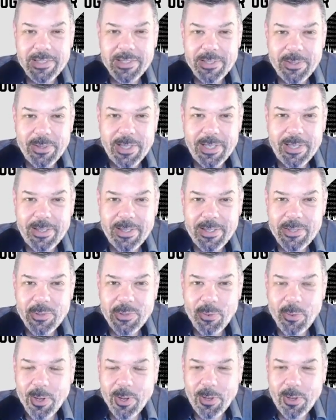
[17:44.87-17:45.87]
So that these
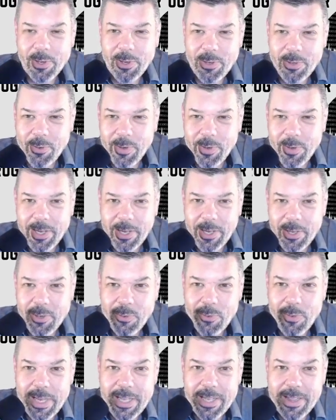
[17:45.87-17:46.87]
are all great
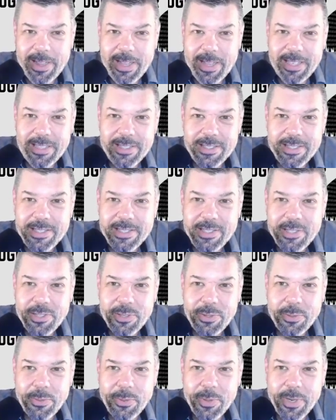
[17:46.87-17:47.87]
things
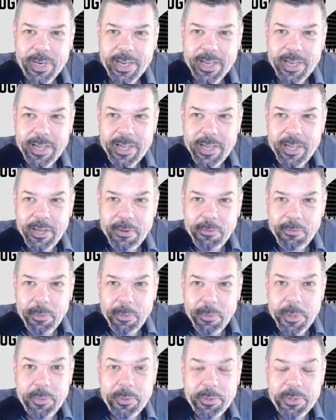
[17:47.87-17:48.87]
to for
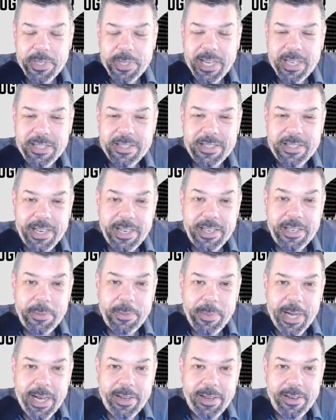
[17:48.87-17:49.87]
people to get excited
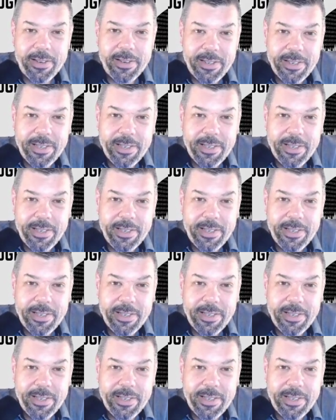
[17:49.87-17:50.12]
about.